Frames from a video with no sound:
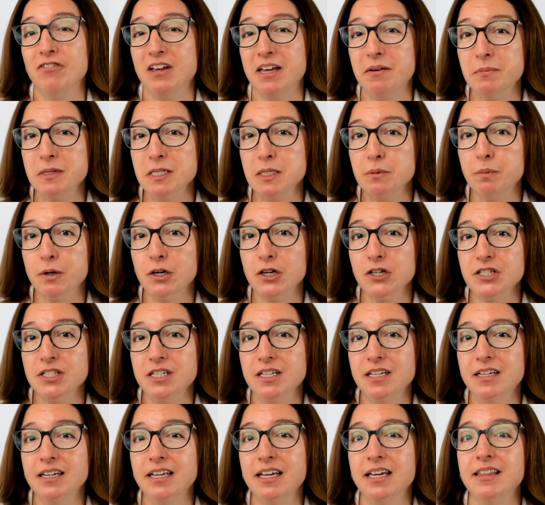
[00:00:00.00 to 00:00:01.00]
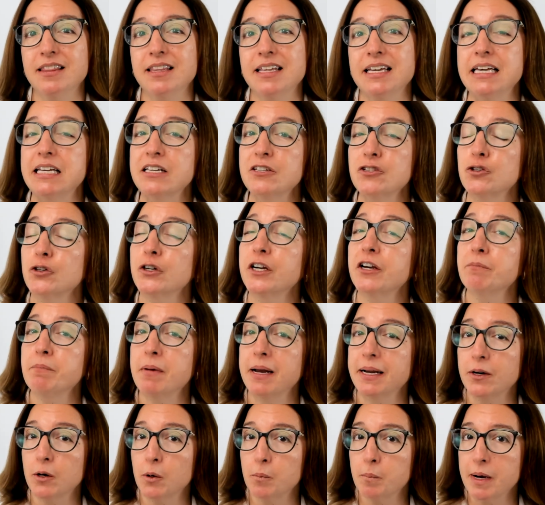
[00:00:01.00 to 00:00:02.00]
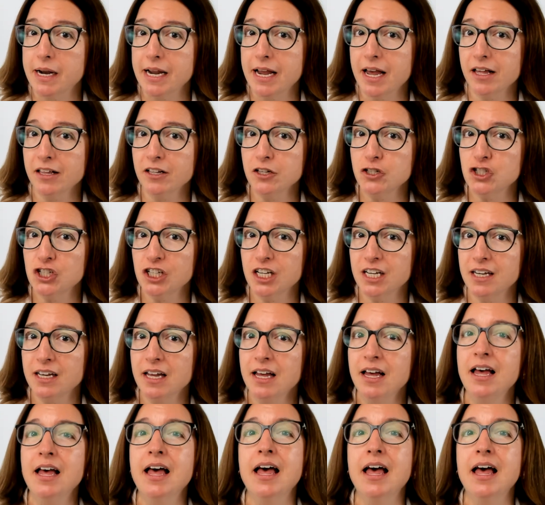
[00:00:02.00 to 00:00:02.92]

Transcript: famous person in the history of microbiology,